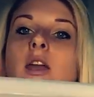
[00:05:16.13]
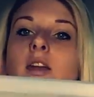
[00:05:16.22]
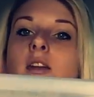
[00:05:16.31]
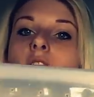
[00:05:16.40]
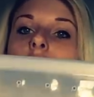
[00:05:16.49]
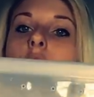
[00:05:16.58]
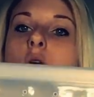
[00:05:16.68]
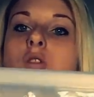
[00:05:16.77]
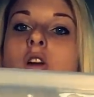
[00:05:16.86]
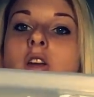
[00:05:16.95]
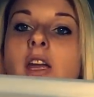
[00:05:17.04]
And
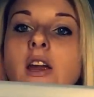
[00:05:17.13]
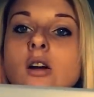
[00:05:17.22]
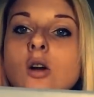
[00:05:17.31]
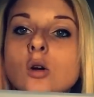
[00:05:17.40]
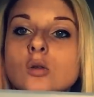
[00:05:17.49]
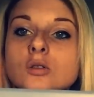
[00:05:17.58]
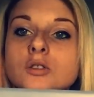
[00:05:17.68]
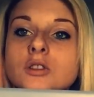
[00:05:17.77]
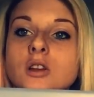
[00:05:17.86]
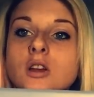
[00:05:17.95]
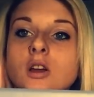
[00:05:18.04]
oh look, air holes.